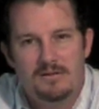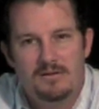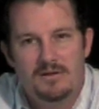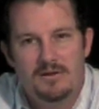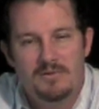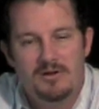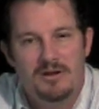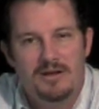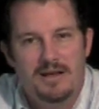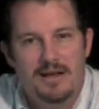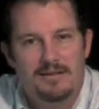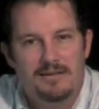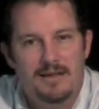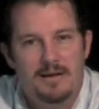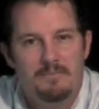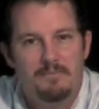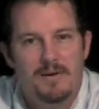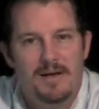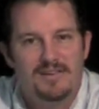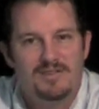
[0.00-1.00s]
communicate
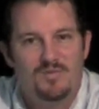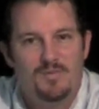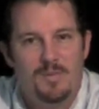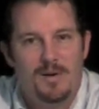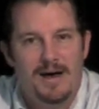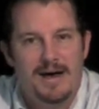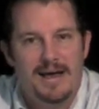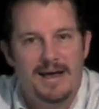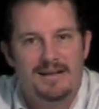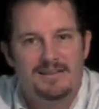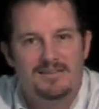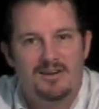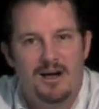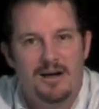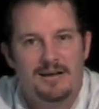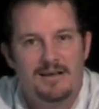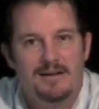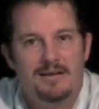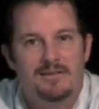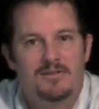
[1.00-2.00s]
them best by
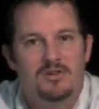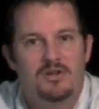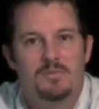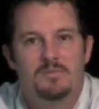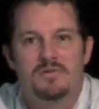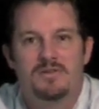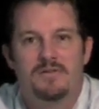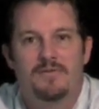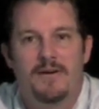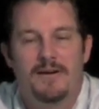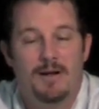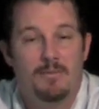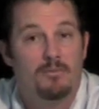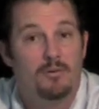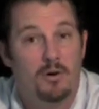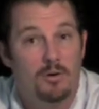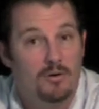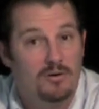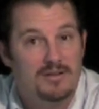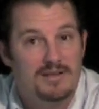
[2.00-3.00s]
talking in terms of like a
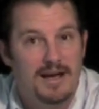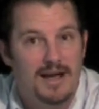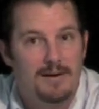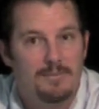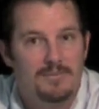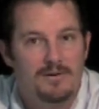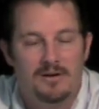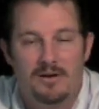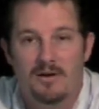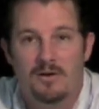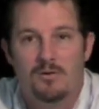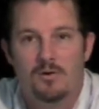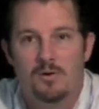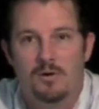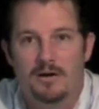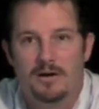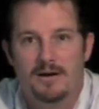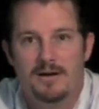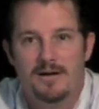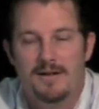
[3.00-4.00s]
prototype,
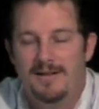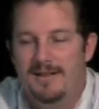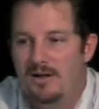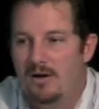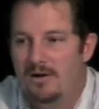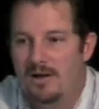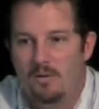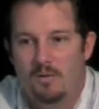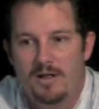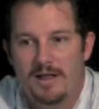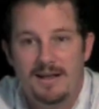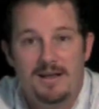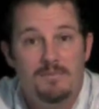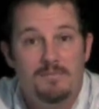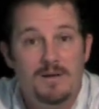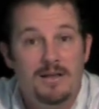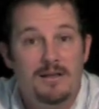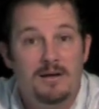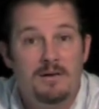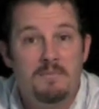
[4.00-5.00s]
or, okay, well, I
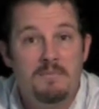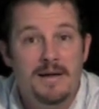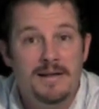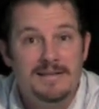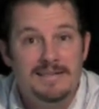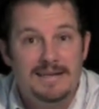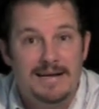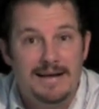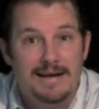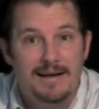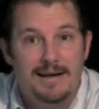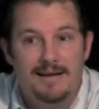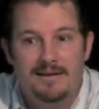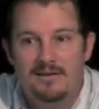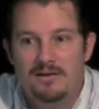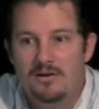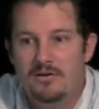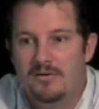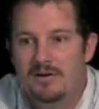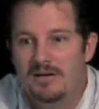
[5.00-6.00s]
can be there Monday,
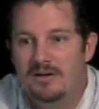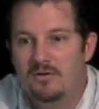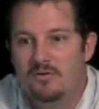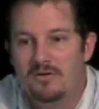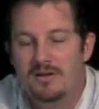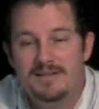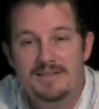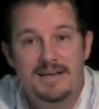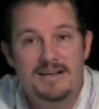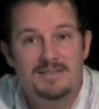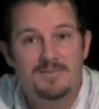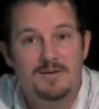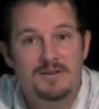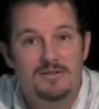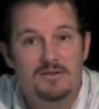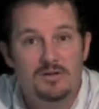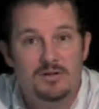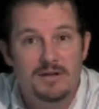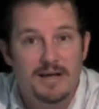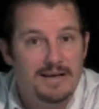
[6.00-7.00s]
and you know what, it only takes me
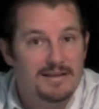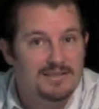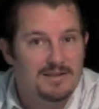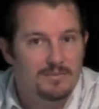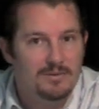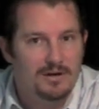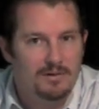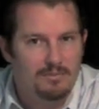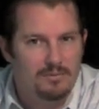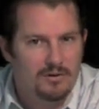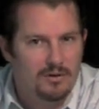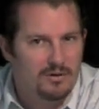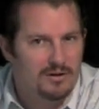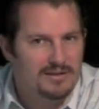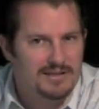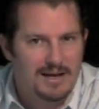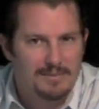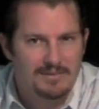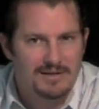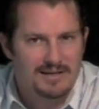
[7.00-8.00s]
2 days to put a
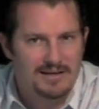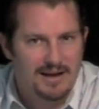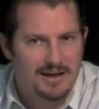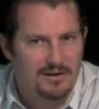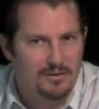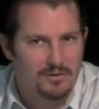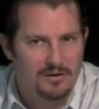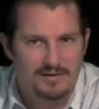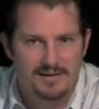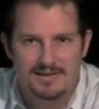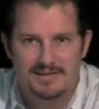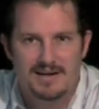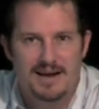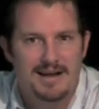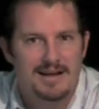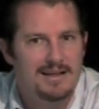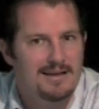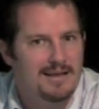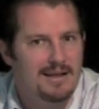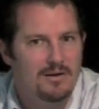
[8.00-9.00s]
prototype together with this, and
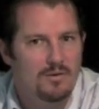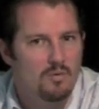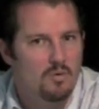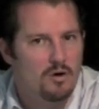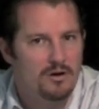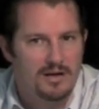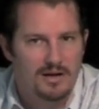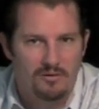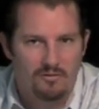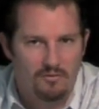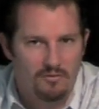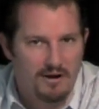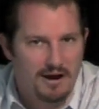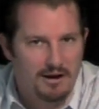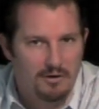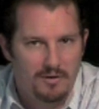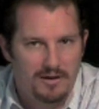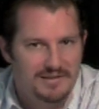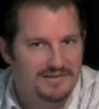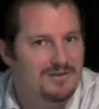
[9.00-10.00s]
I can get it working
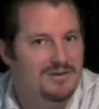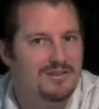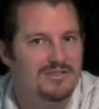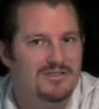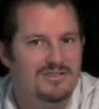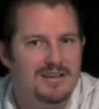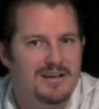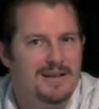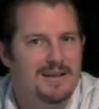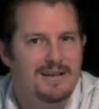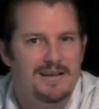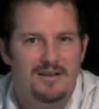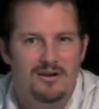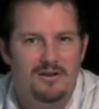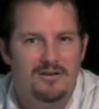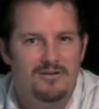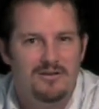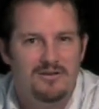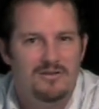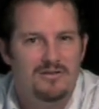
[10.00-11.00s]
right away, so you can just,
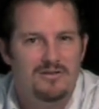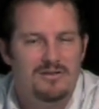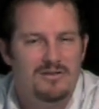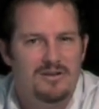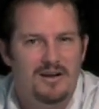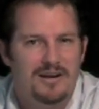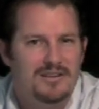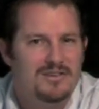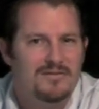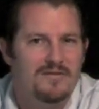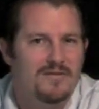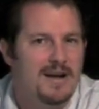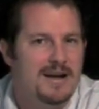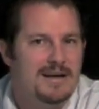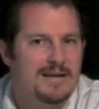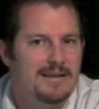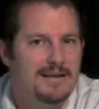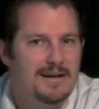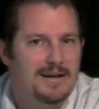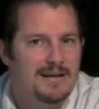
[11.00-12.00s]
I just
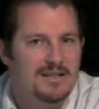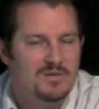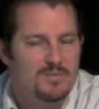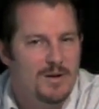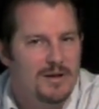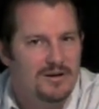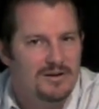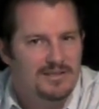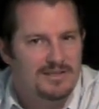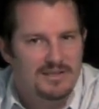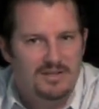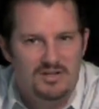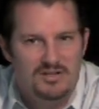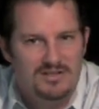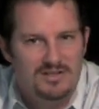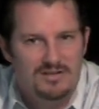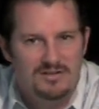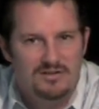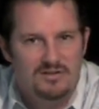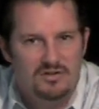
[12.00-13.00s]
find it's better to
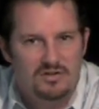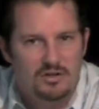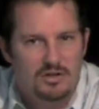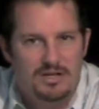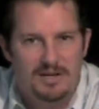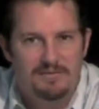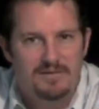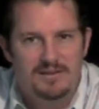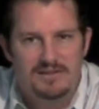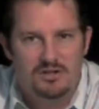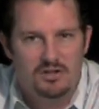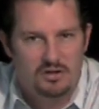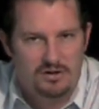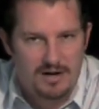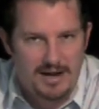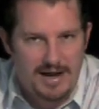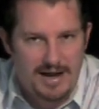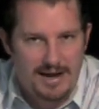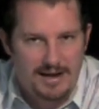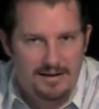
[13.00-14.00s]
just give this a
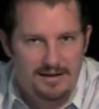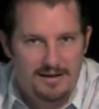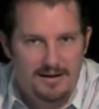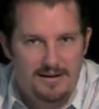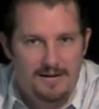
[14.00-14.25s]
try.